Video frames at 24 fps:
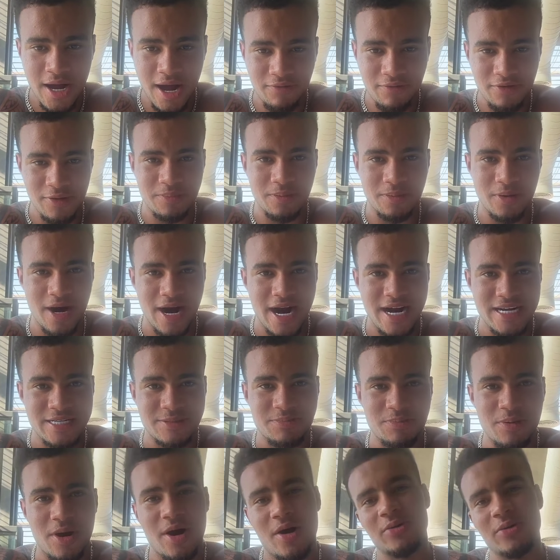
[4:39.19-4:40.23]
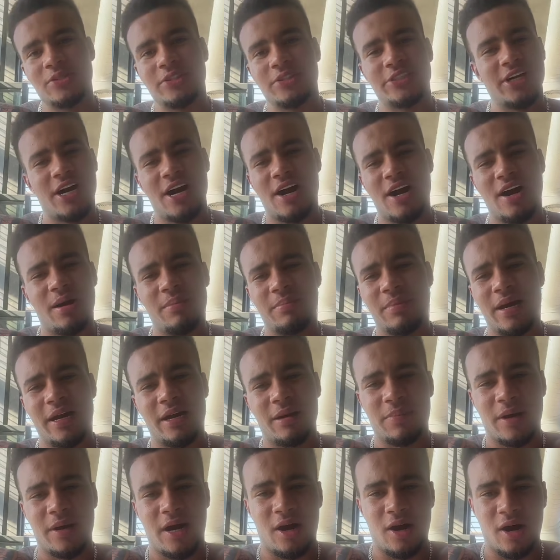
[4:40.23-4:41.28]
Harvey Price, bro. Shut up,
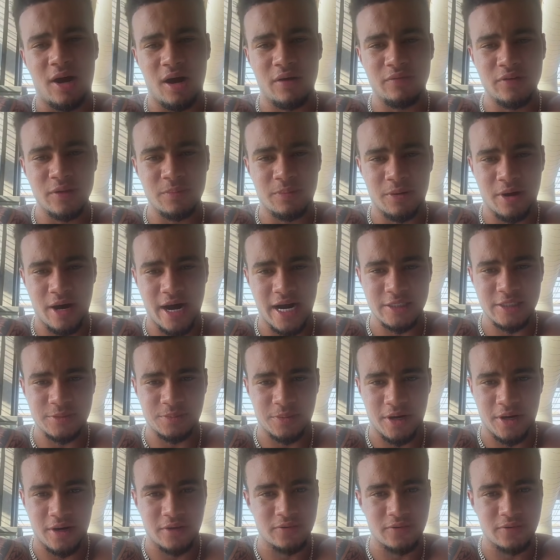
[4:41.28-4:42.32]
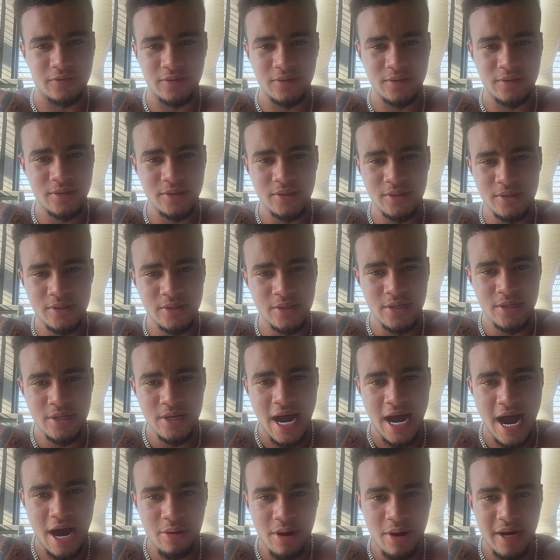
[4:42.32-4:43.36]
man, about Harvey Price, bro.
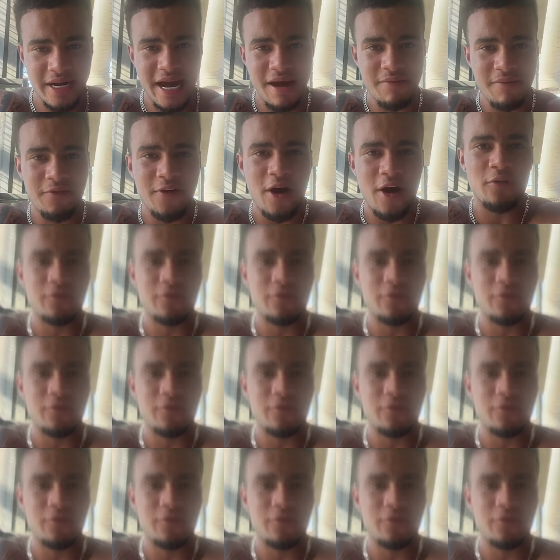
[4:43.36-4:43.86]
How do I get